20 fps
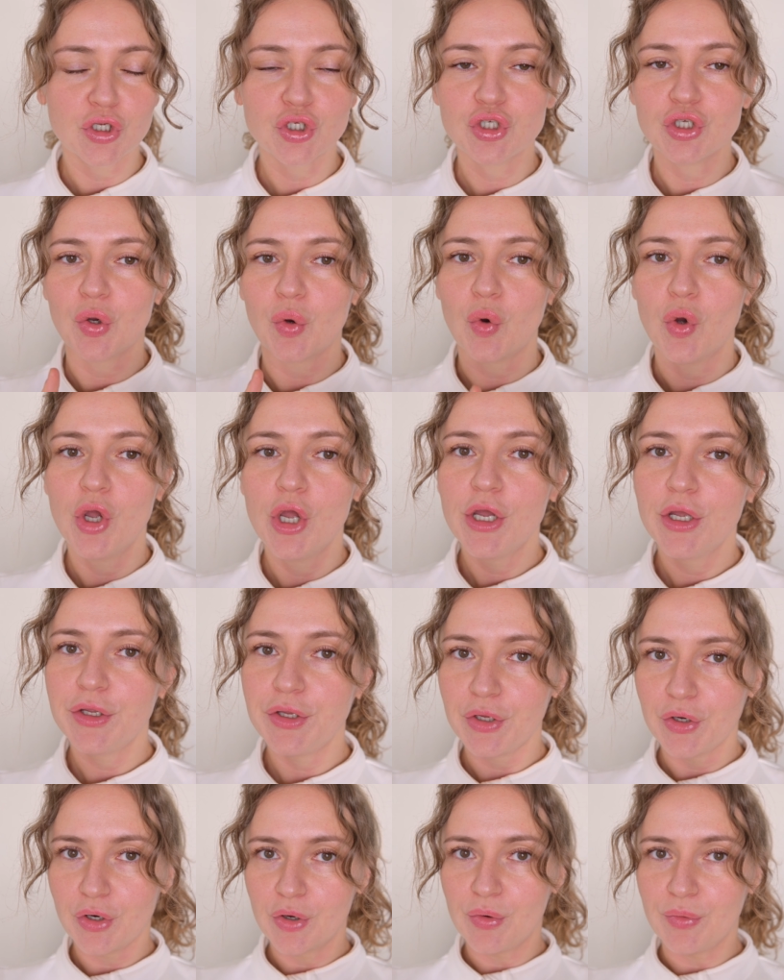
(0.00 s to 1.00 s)
So
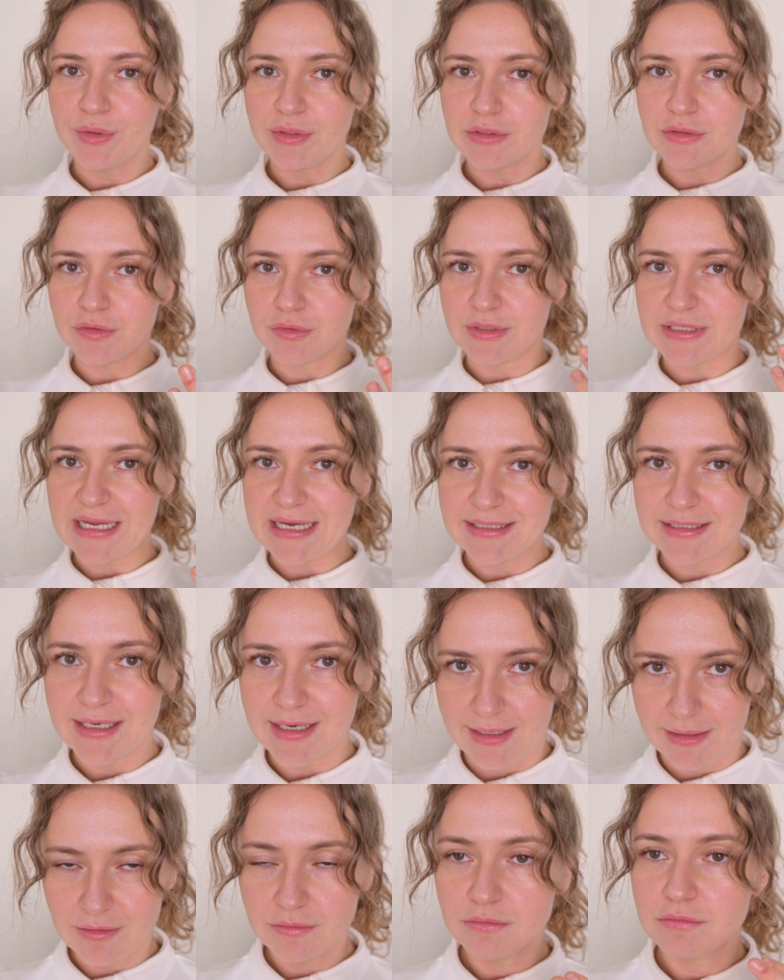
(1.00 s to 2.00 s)
we are going to do day
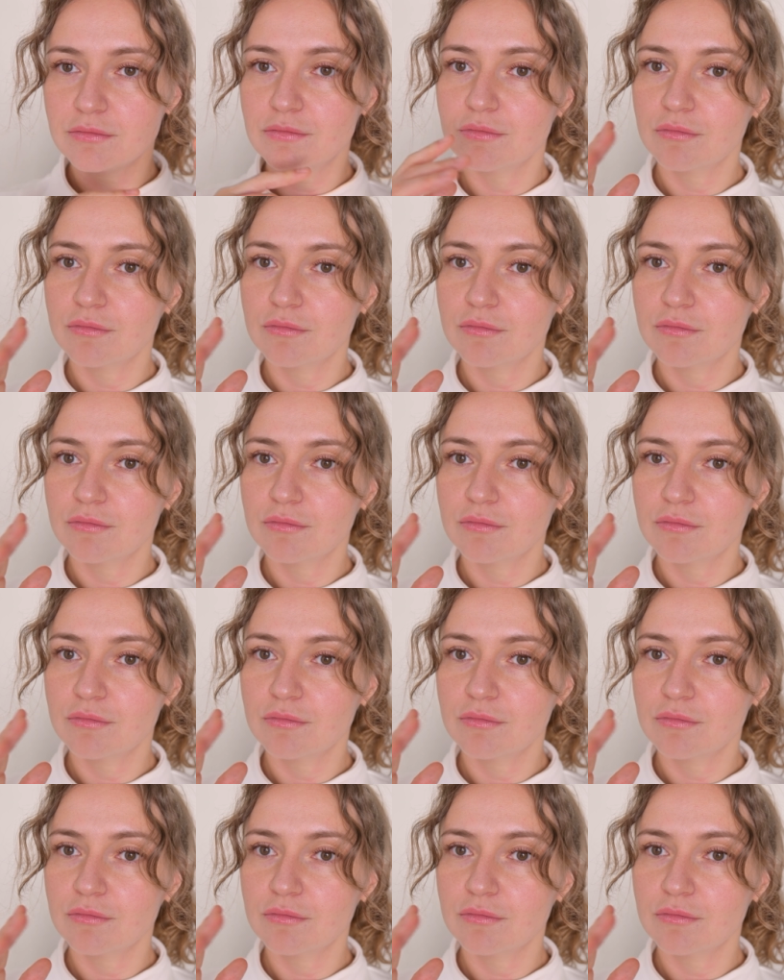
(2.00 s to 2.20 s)
10